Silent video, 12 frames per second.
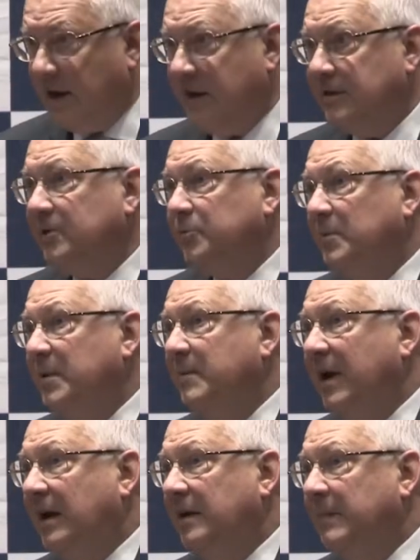And it will be
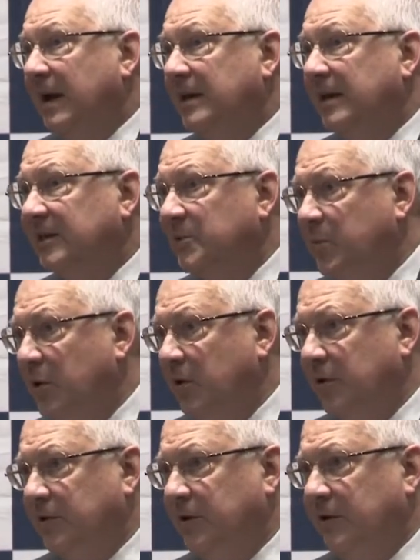my last
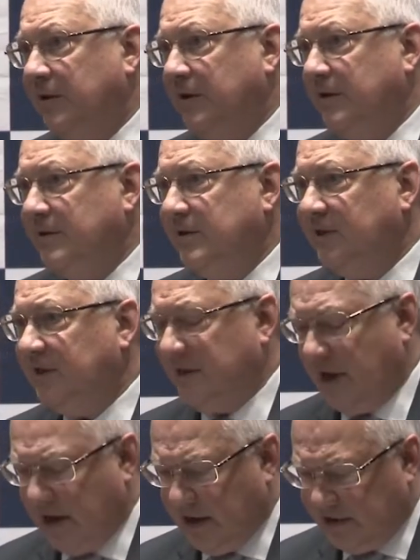point under
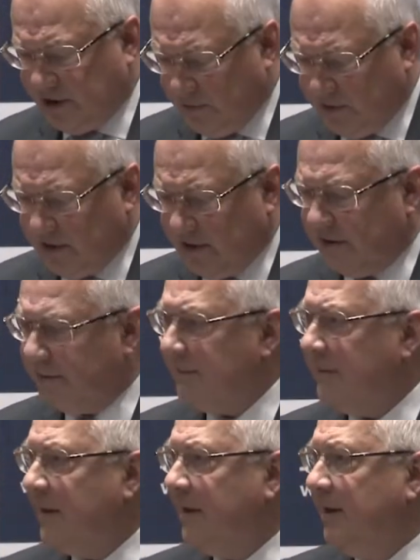this chapter,
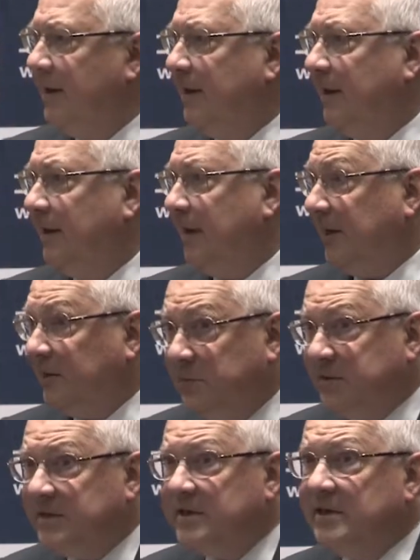
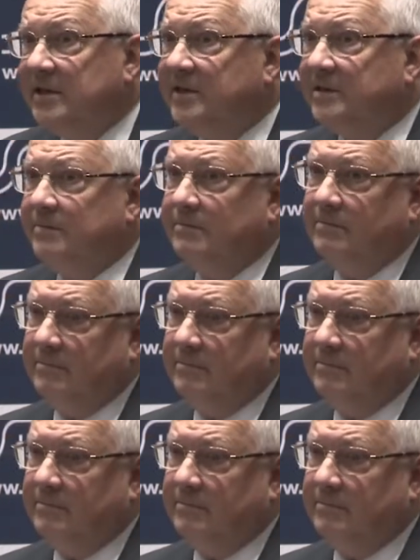expertise.